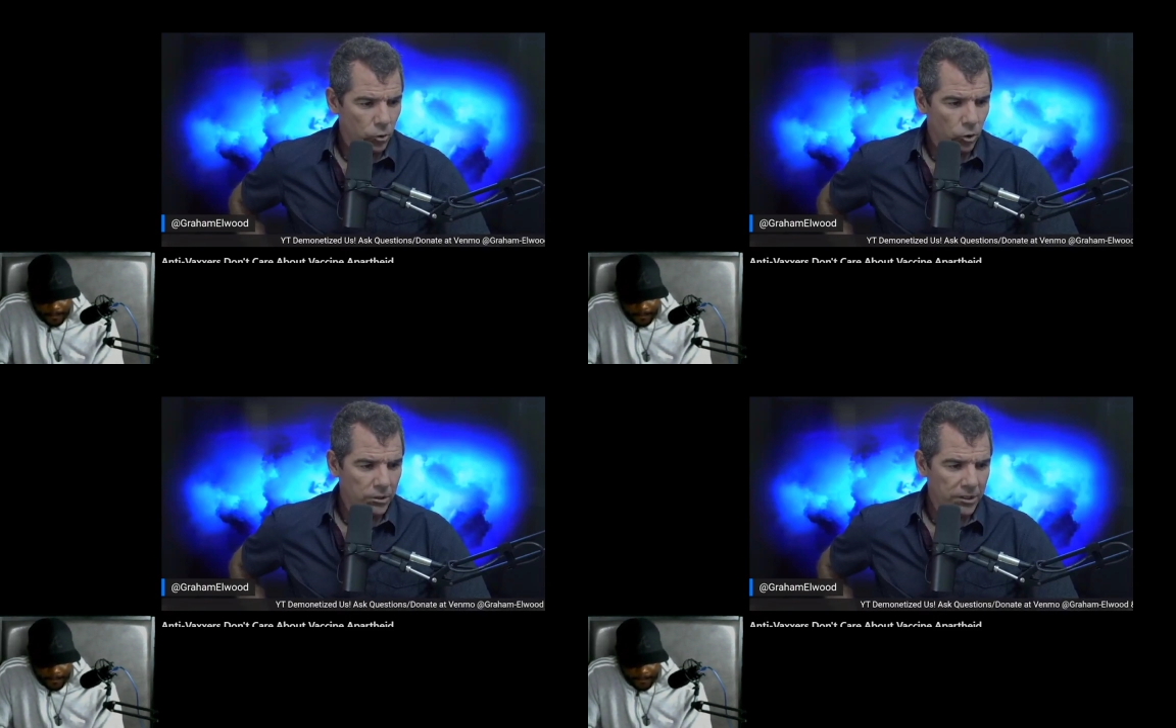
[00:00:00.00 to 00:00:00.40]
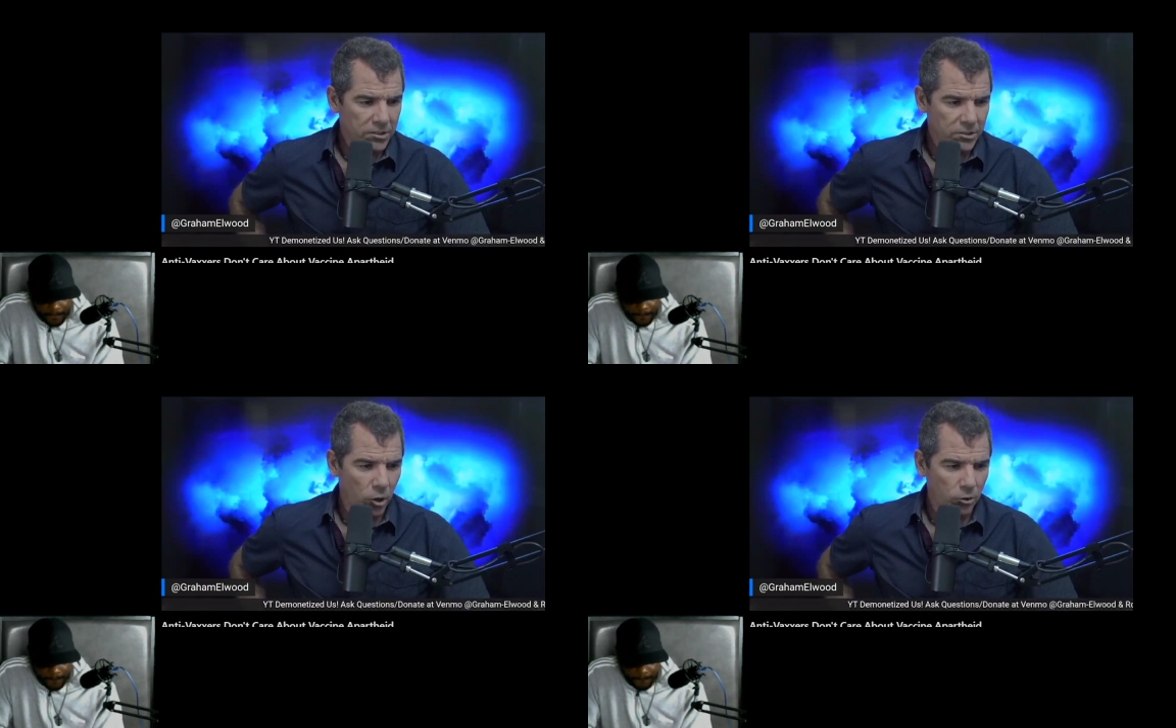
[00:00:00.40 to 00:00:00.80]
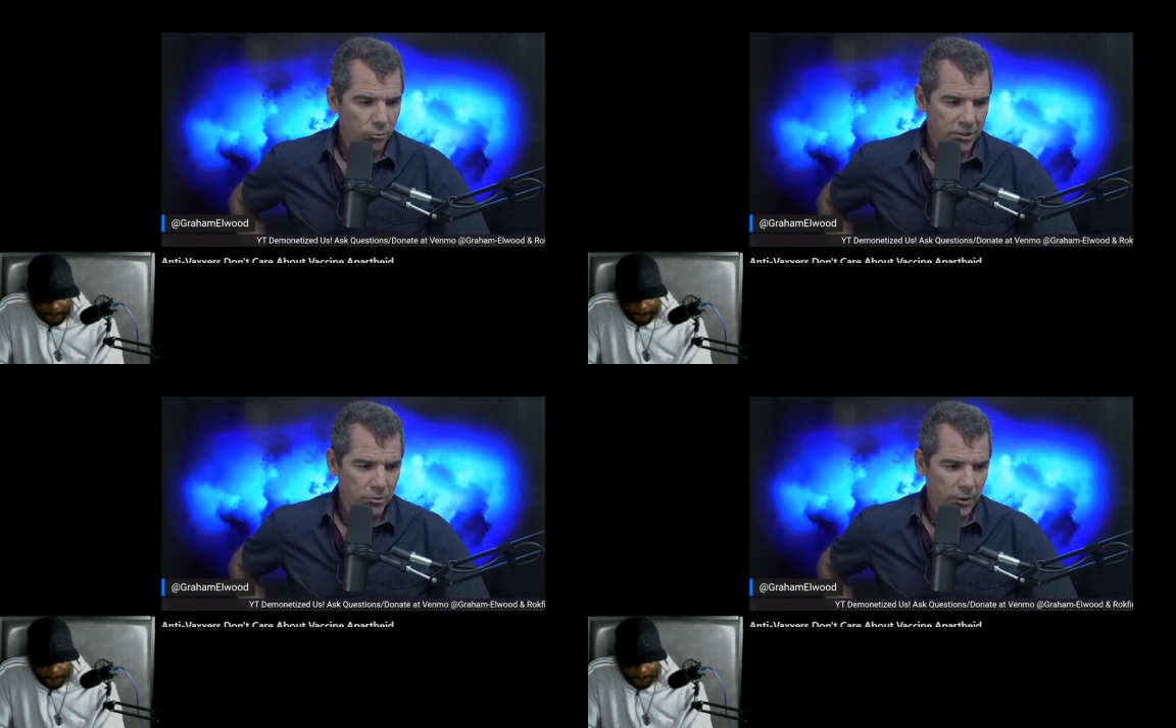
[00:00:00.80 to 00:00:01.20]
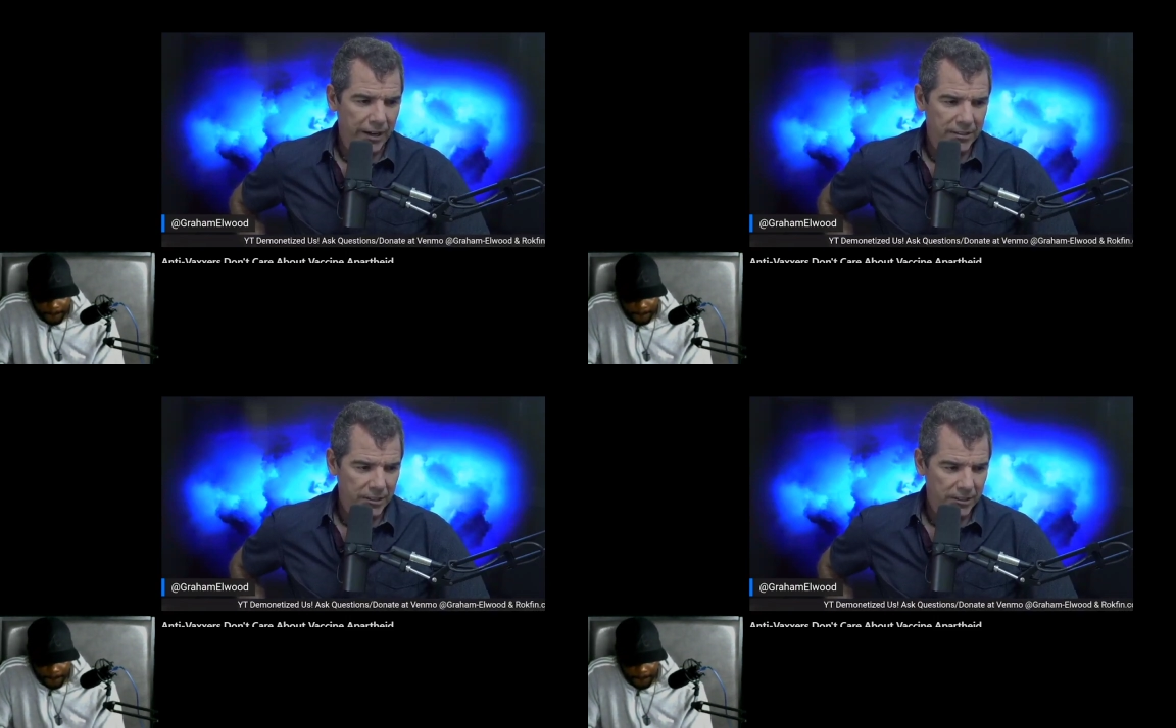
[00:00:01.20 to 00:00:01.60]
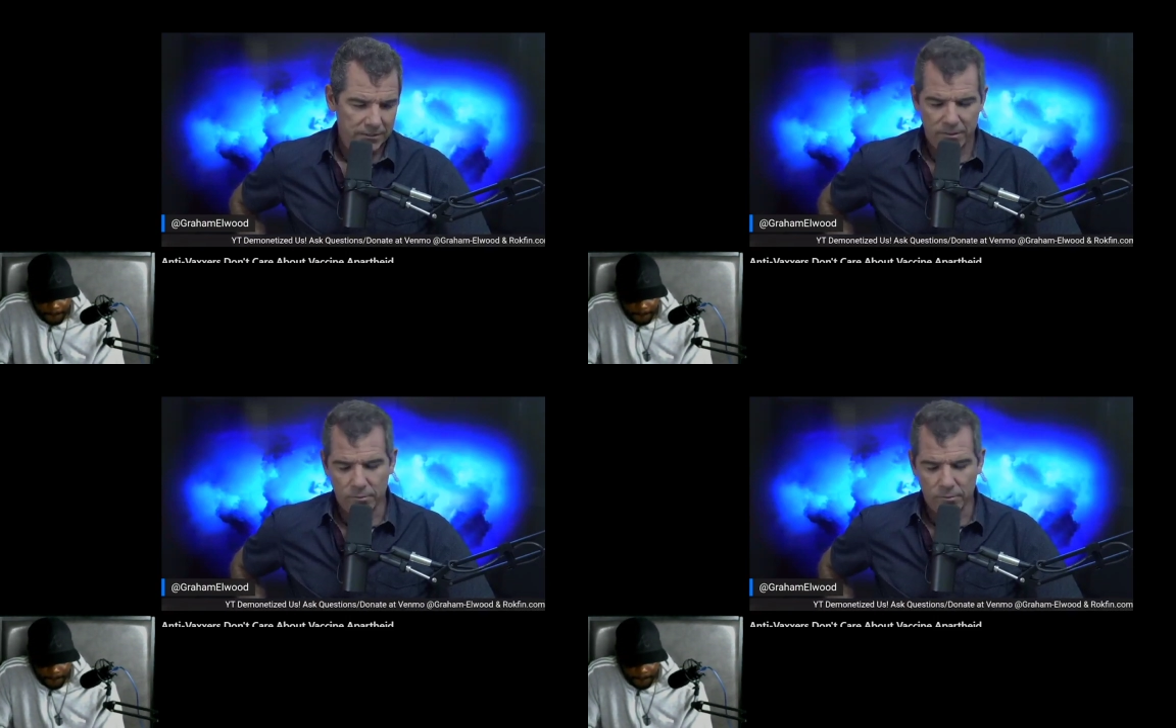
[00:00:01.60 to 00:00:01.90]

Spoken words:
Rolling Stone retracted.